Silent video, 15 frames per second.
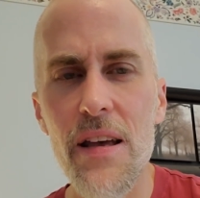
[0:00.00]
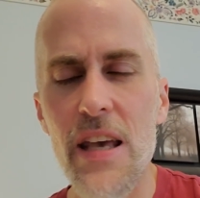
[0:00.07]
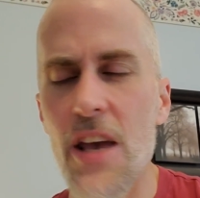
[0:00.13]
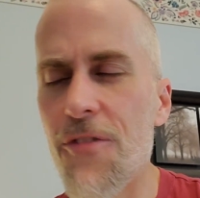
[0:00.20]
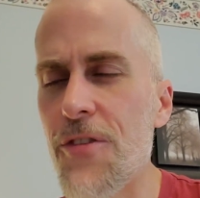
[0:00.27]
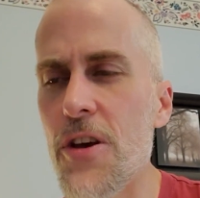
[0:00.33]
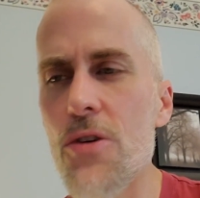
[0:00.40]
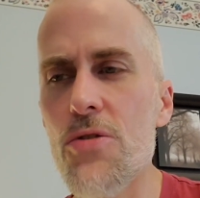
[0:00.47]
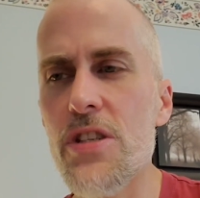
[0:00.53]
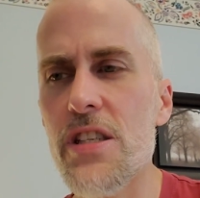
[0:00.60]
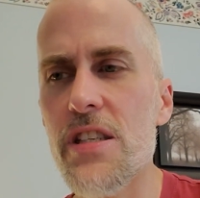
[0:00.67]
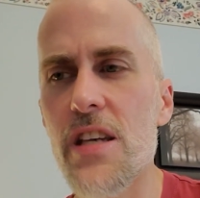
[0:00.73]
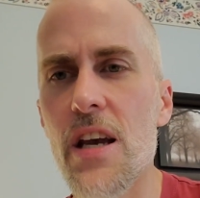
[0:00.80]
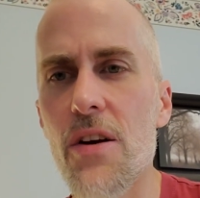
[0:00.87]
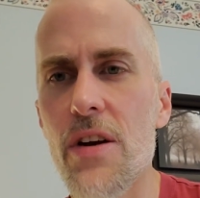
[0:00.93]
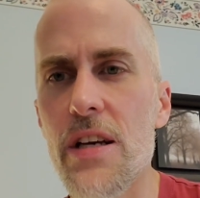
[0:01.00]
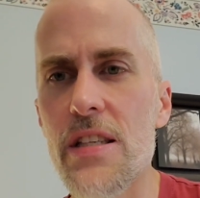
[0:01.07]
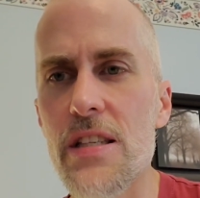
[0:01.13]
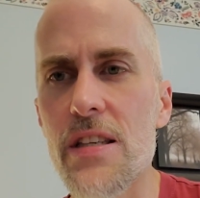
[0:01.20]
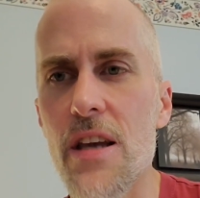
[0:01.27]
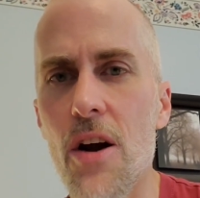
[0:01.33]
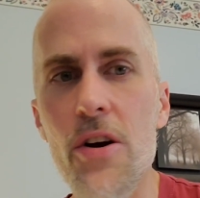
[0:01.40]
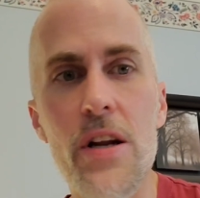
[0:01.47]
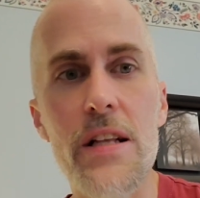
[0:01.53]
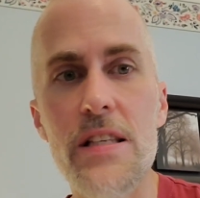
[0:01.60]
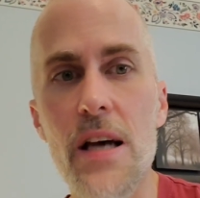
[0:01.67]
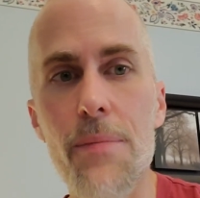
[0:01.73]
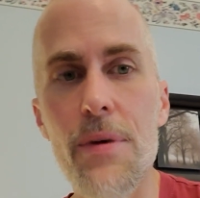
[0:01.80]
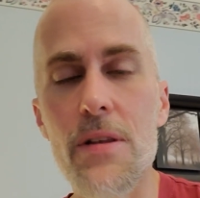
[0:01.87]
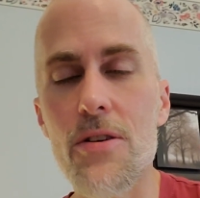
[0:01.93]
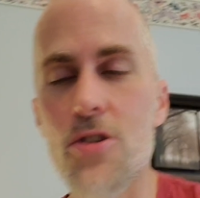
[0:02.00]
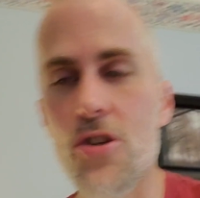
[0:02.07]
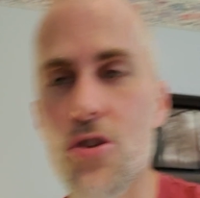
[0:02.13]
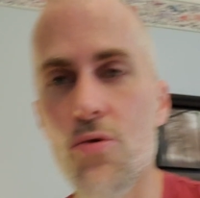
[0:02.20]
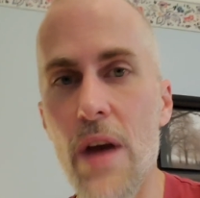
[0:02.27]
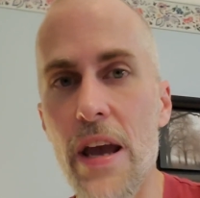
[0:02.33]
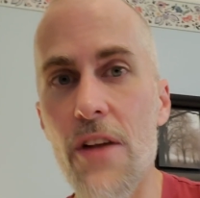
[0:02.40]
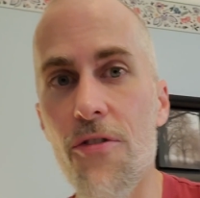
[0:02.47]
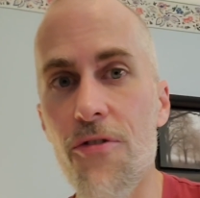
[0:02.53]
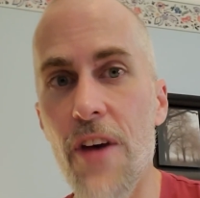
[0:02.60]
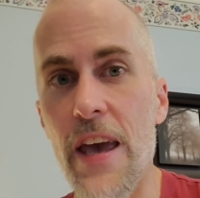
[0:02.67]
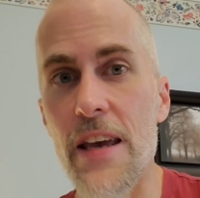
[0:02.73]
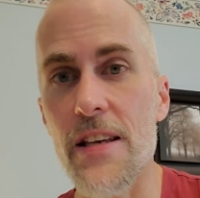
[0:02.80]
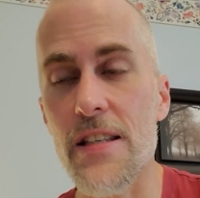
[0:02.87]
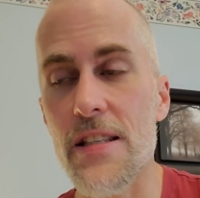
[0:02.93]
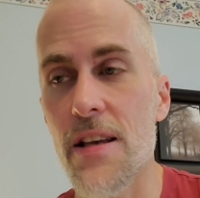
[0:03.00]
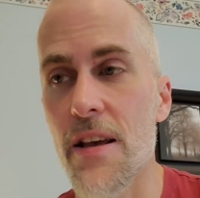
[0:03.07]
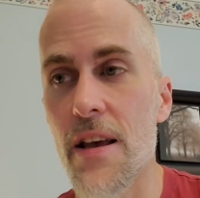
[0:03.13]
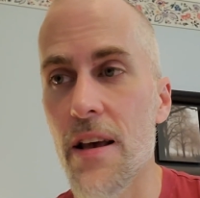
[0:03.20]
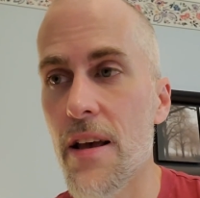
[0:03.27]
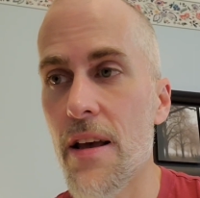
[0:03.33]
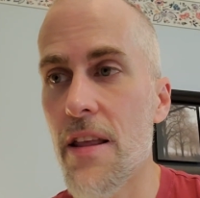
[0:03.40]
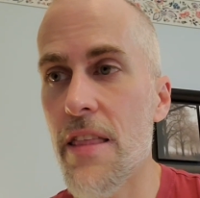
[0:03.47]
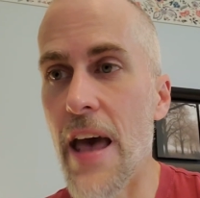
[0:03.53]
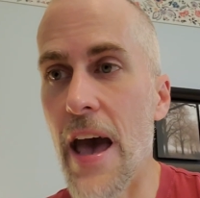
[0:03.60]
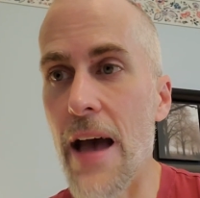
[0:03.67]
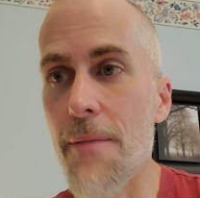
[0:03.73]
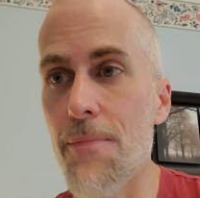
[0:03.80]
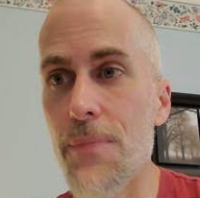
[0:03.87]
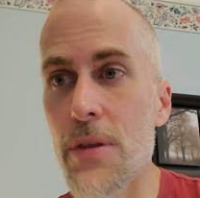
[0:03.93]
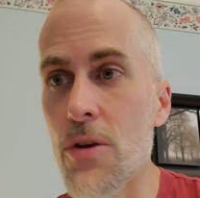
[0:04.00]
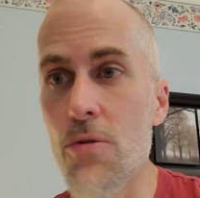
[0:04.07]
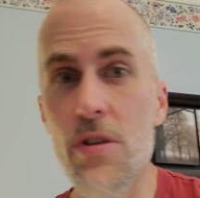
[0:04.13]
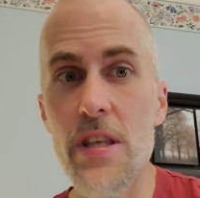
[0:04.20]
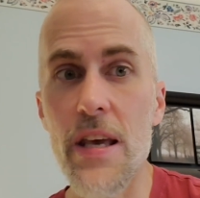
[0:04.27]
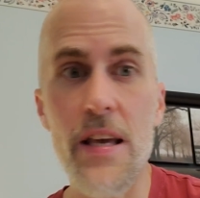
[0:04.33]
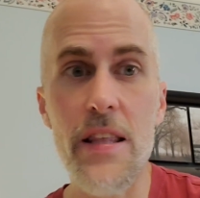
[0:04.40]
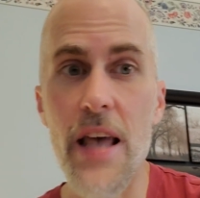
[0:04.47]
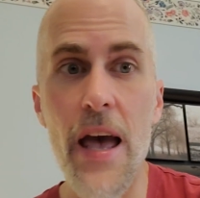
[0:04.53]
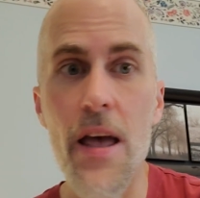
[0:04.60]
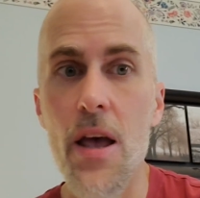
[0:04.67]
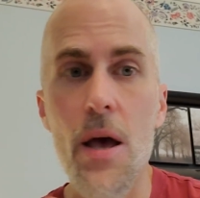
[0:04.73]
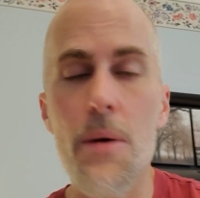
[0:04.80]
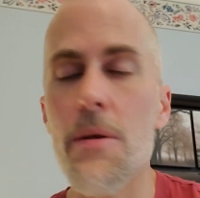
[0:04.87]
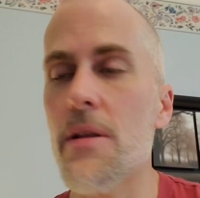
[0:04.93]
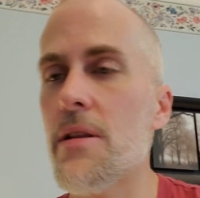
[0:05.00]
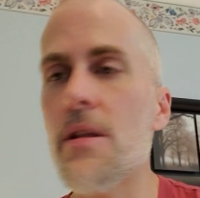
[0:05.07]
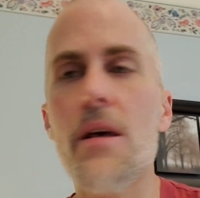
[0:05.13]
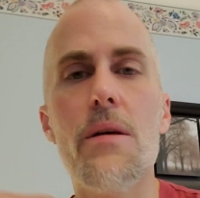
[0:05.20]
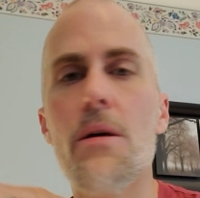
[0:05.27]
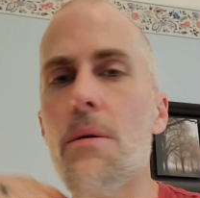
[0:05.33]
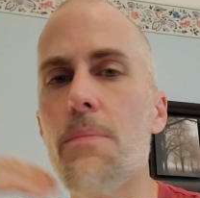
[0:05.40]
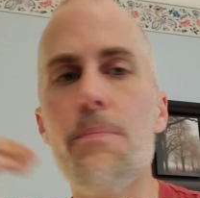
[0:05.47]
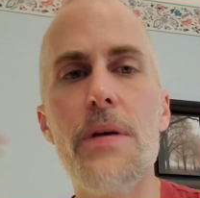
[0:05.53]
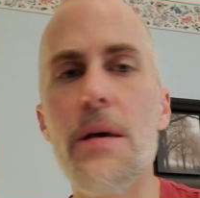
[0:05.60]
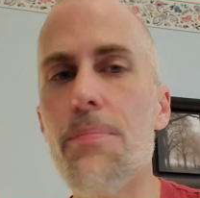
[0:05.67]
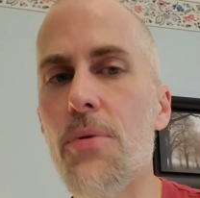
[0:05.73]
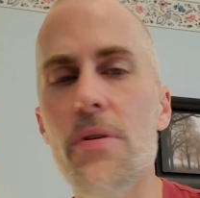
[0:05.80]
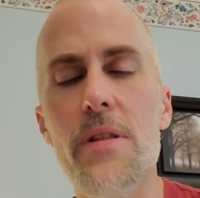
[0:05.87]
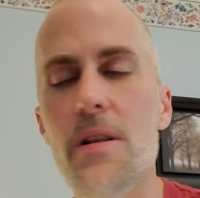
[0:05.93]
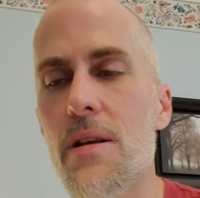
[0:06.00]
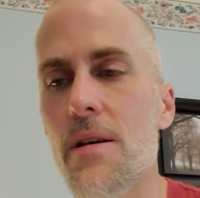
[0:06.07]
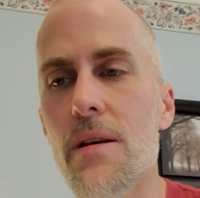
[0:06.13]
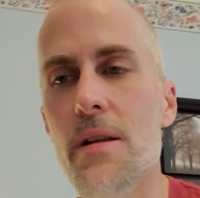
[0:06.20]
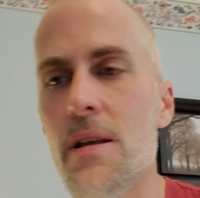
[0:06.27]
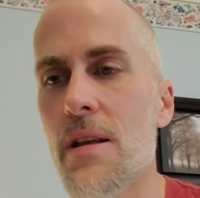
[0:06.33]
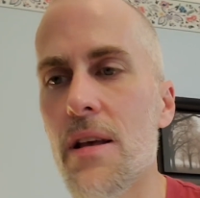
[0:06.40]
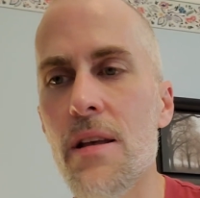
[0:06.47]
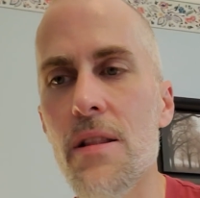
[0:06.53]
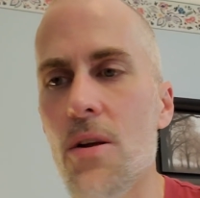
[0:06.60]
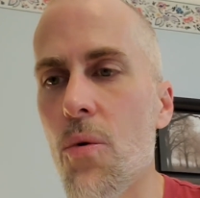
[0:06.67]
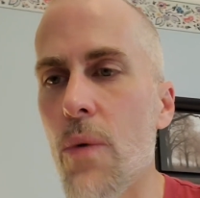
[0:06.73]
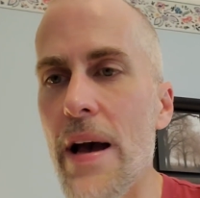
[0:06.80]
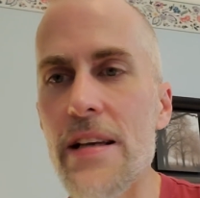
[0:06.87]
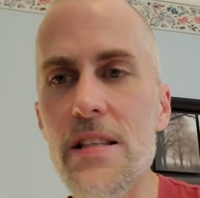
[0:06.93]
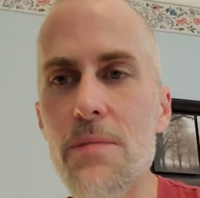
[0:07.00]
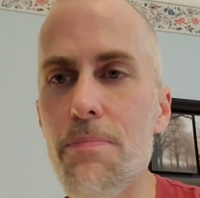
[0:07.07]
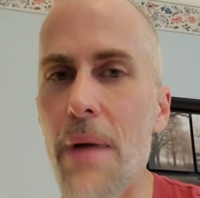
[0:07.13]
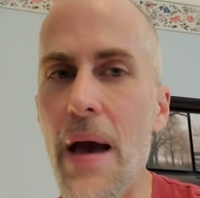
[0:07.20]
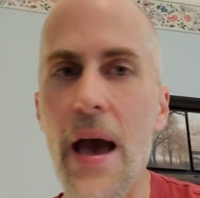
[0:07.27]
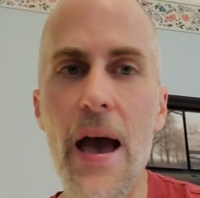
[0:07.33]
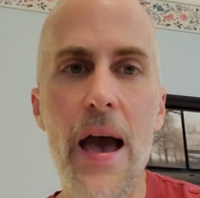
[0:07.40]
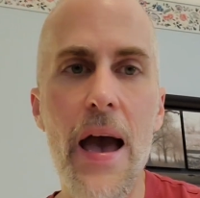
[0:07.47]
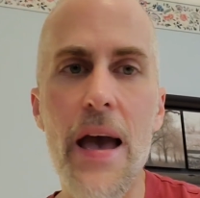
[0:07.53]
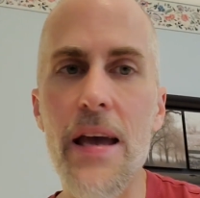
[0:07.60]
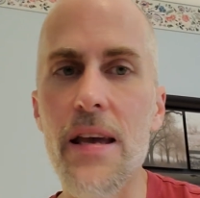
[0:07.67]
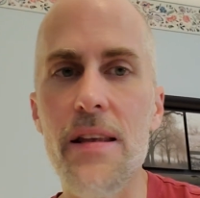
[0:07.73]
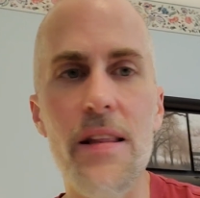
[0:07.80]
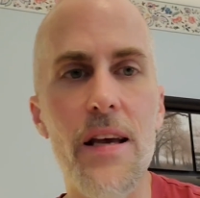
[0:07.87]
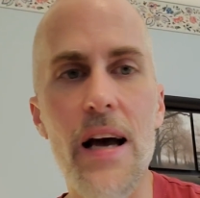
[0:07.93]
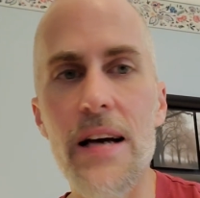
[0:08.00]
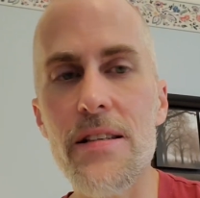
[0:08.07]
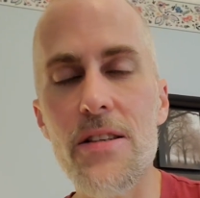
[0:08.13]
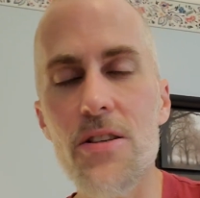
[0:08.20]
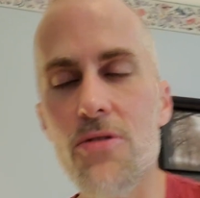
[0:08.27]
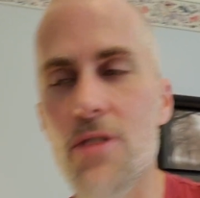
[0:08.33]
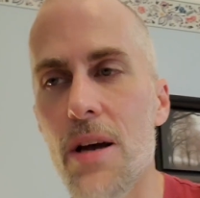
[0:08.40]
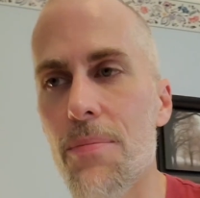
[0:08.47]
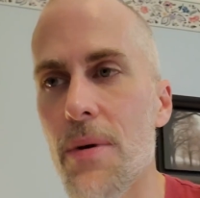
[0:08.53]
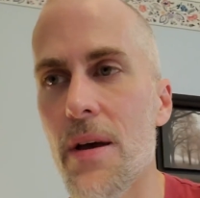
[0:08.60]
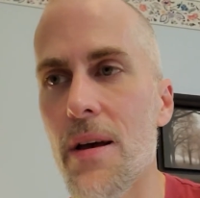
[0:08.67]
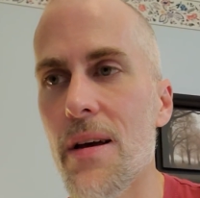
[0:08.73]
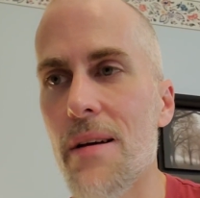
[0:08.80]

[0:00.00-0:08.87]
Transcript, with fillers: If you seriously are going to tell me with a straight face that you think that the uh, people in the in the West Bank and the Gaza Strip